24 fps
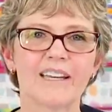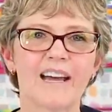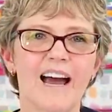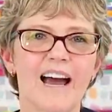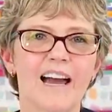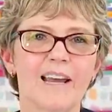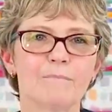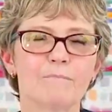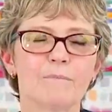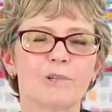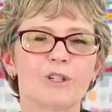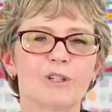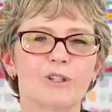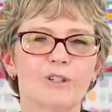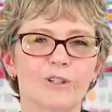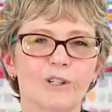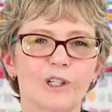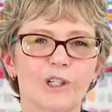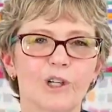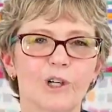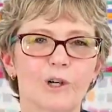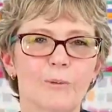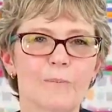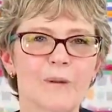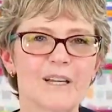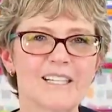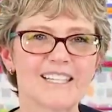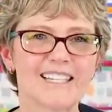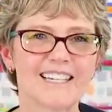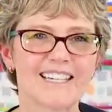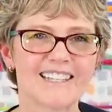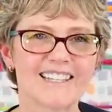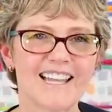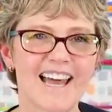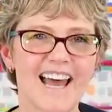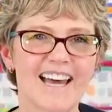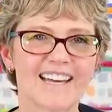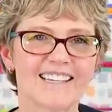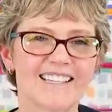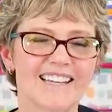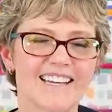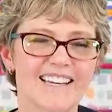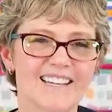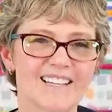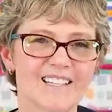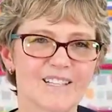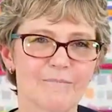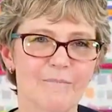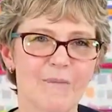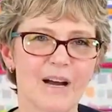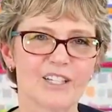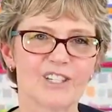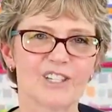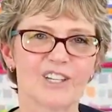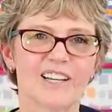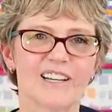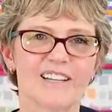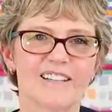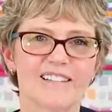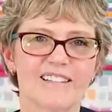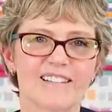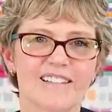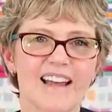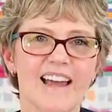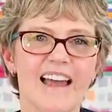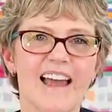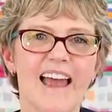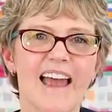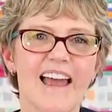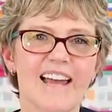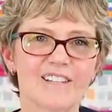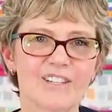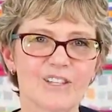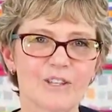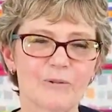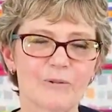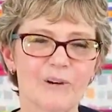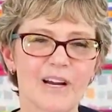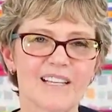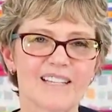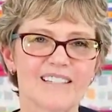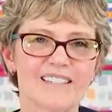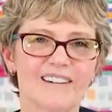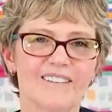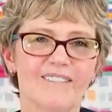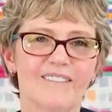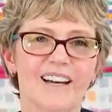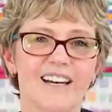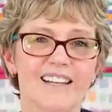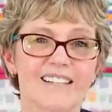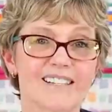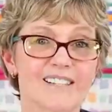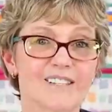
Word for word: I'm sure you're missing that as much as, as the rest of us.